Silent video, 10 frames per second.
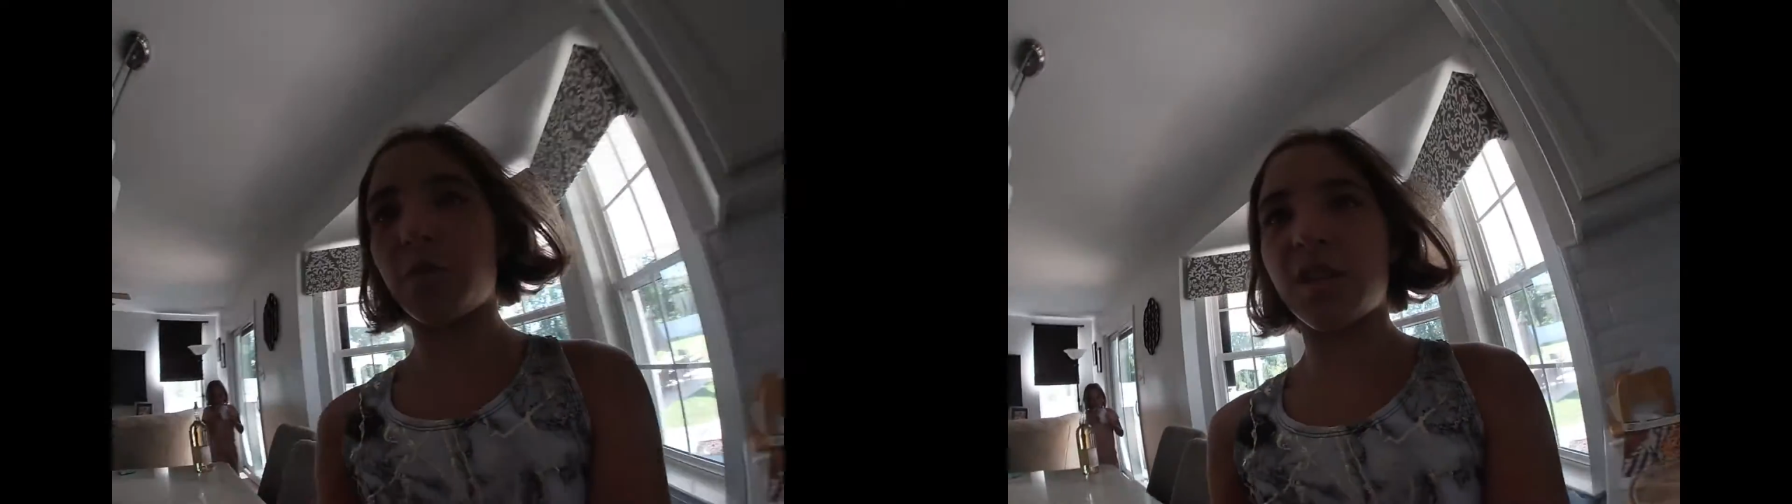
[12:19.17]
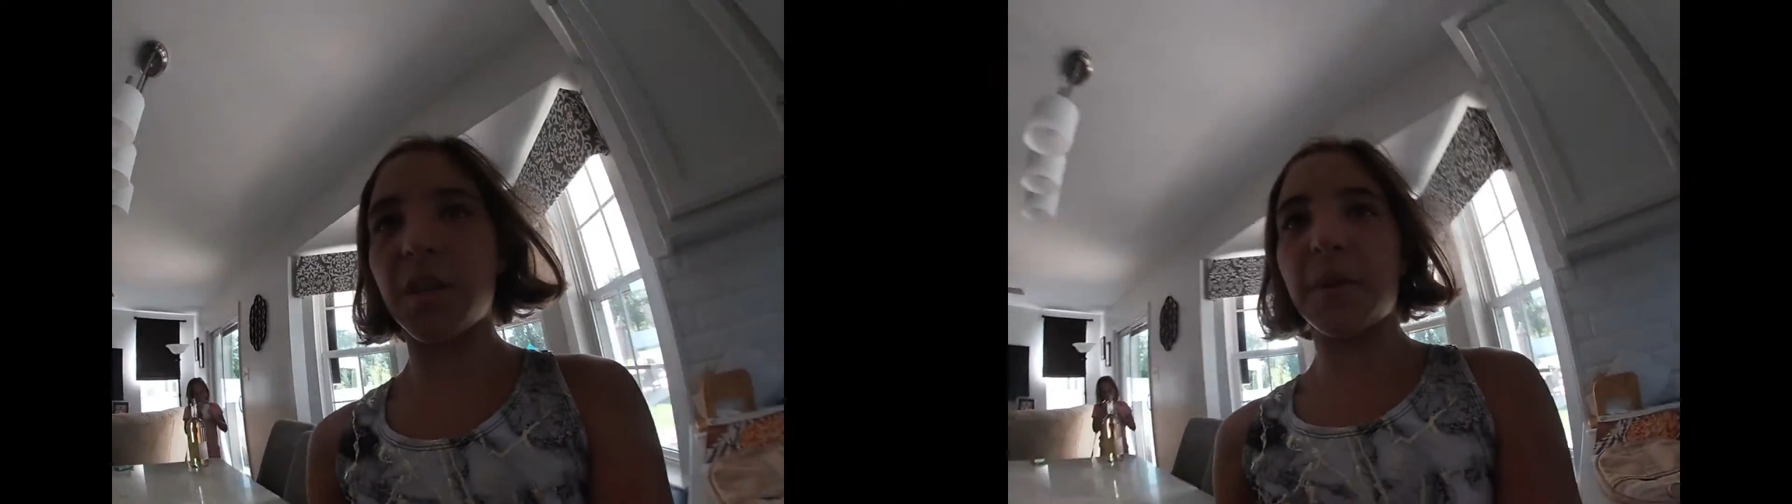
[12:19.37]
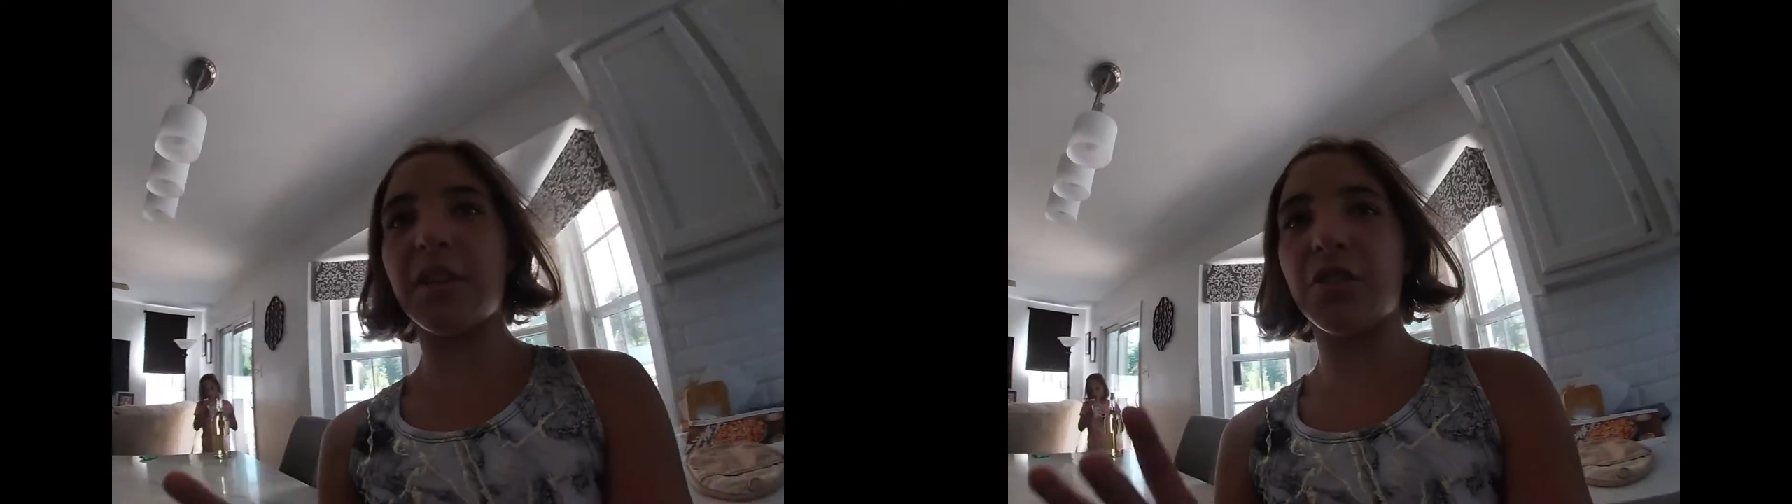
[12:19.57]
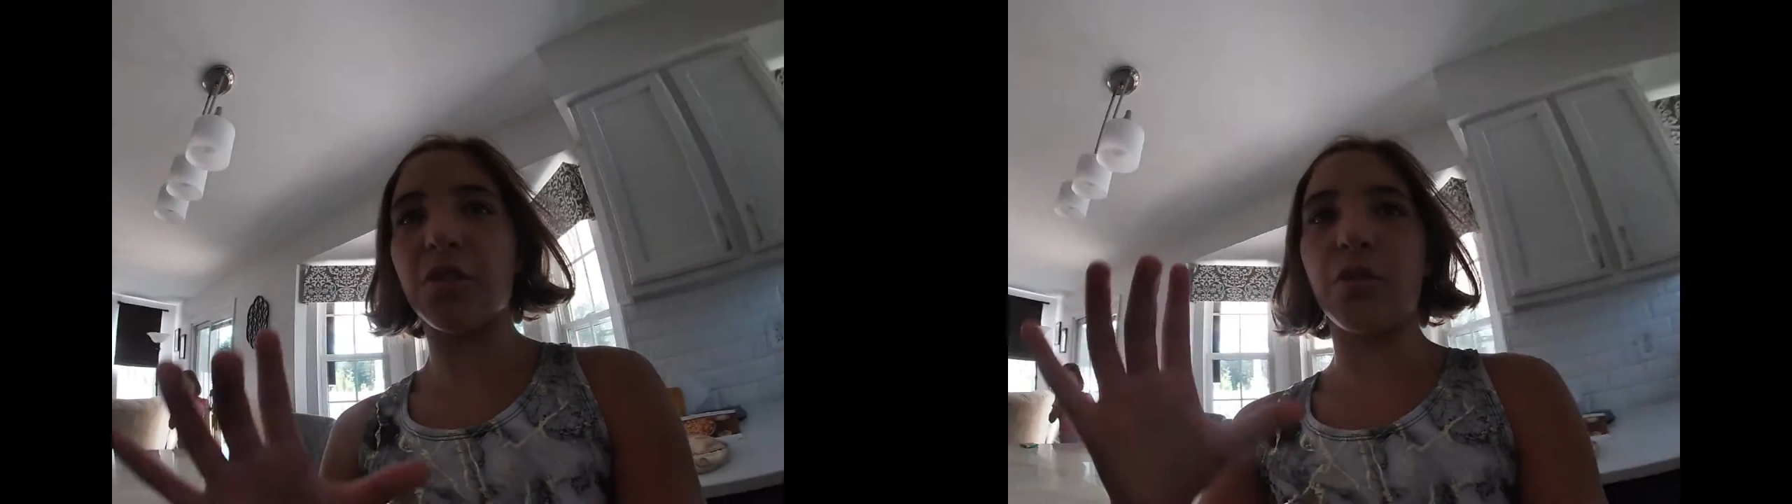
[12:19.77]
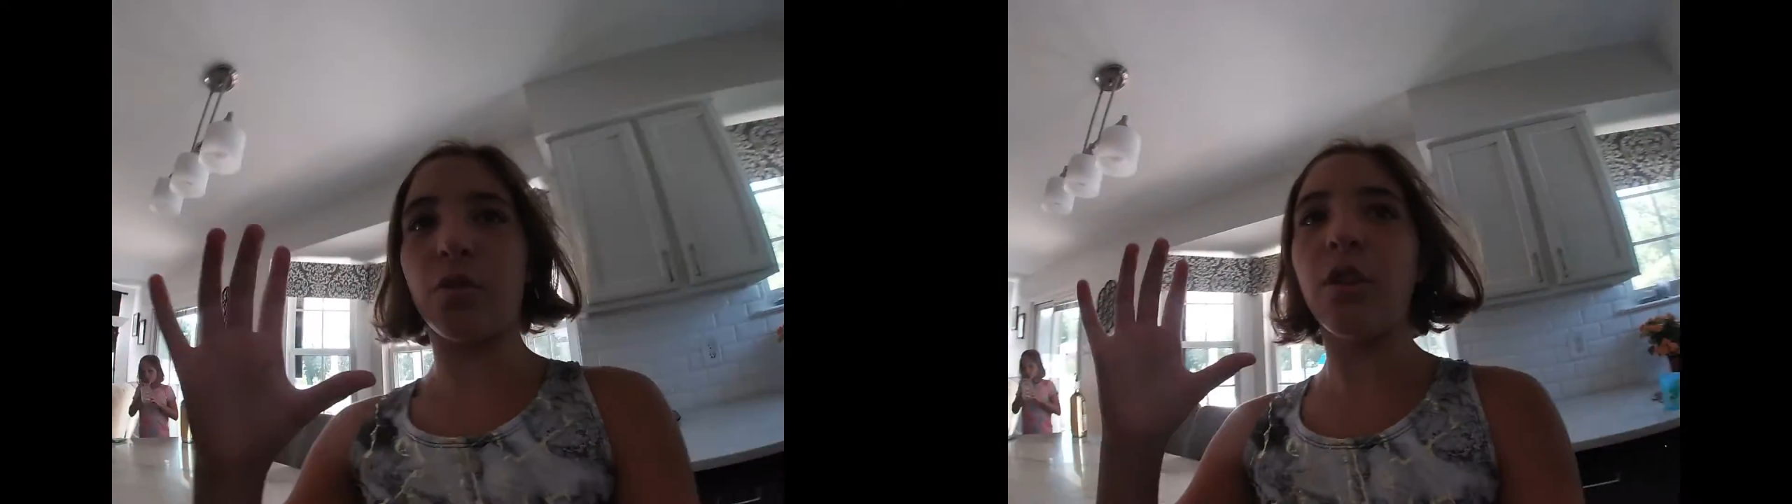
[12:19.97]
to see me
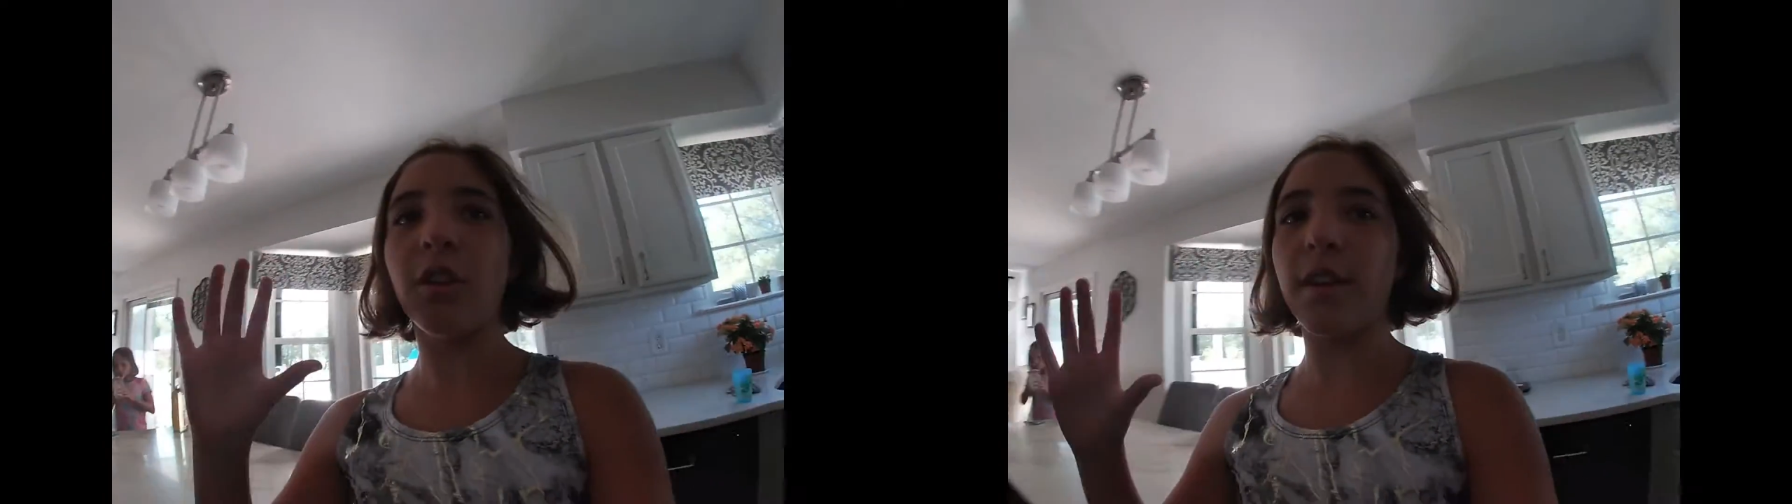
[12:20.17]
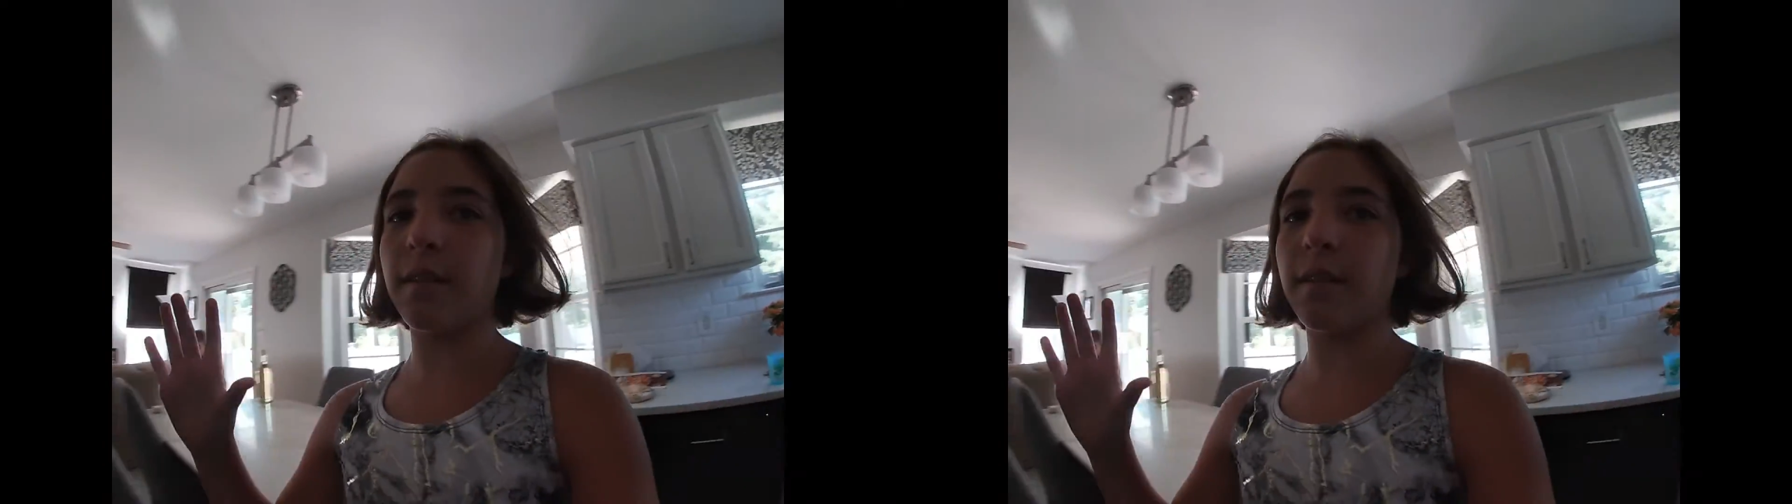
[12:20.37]
do